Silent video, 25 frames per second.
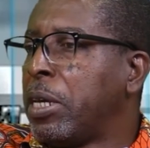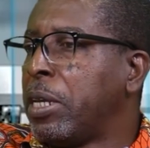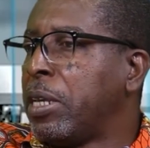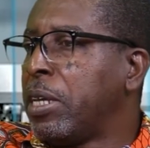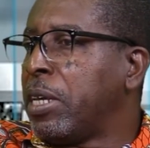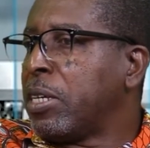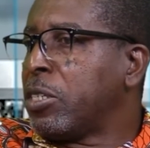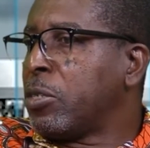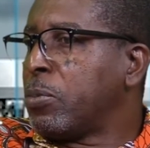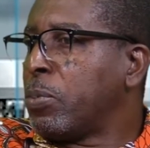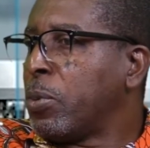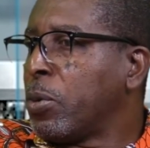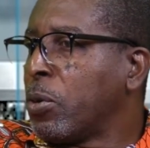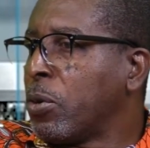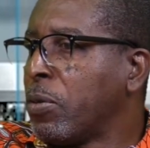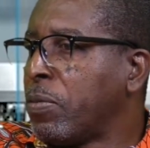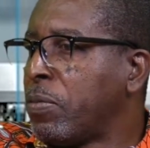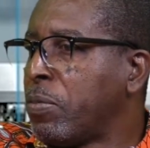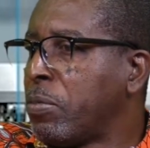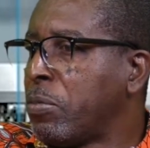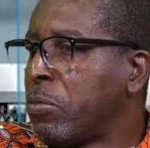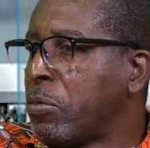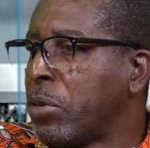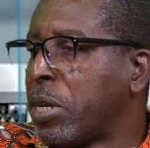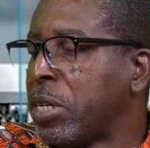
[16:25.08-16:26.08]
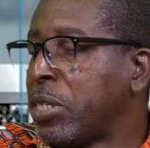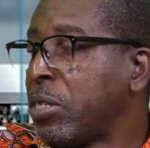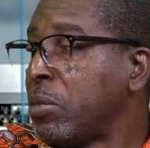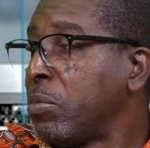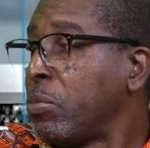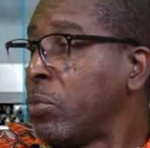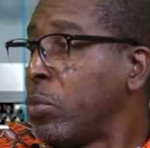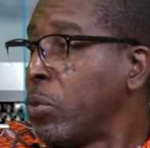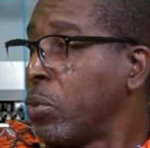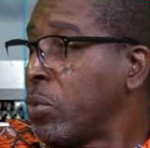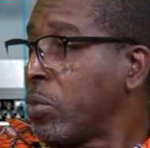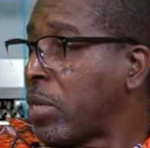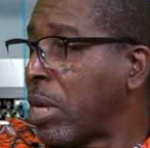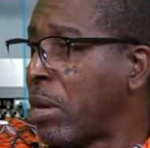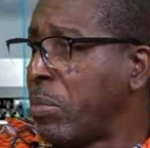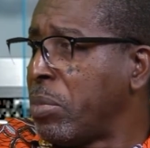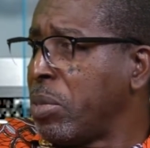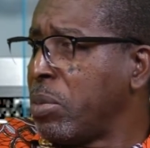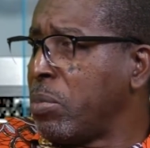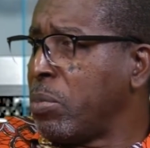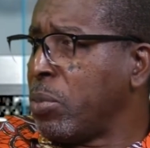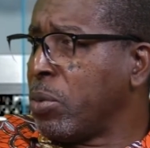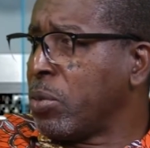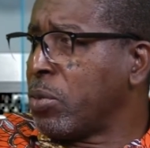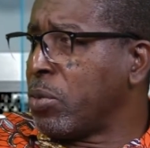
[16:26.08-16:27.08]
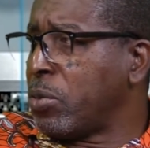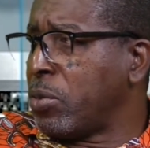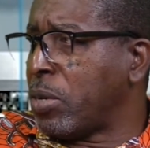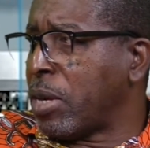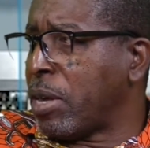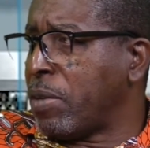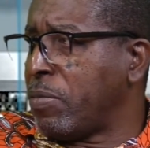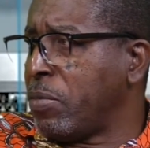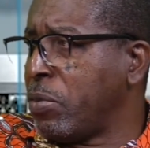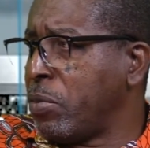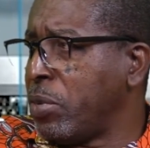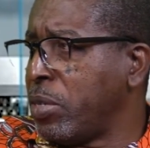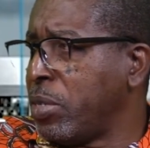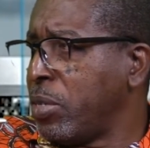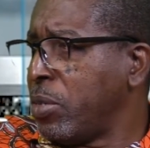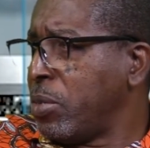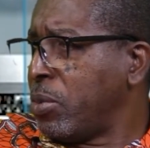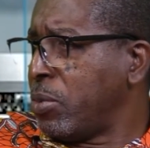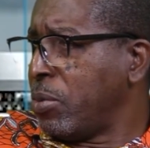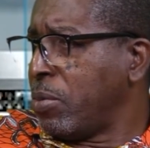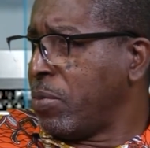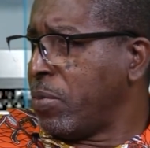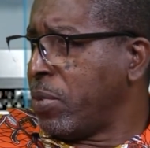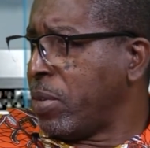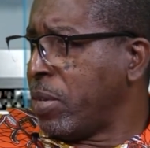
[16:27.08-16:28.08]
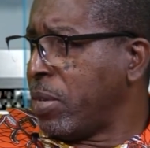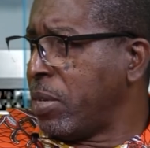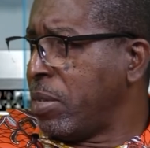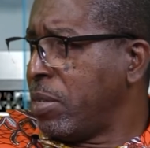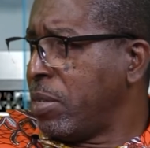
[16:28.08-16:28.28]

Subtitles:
earlier spoke of writing books. How many books have you written so far?